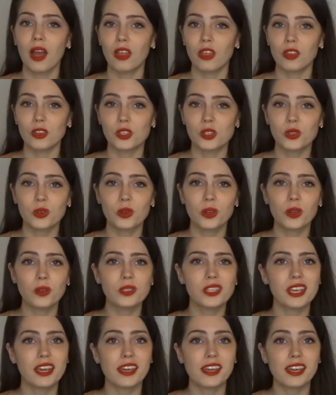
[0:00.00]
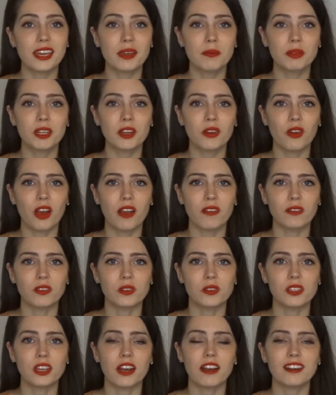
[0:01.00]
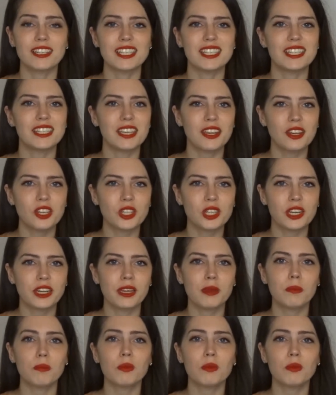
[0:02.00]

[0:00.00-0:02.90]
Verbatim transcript: The soils in Gimblett Gravels are essentially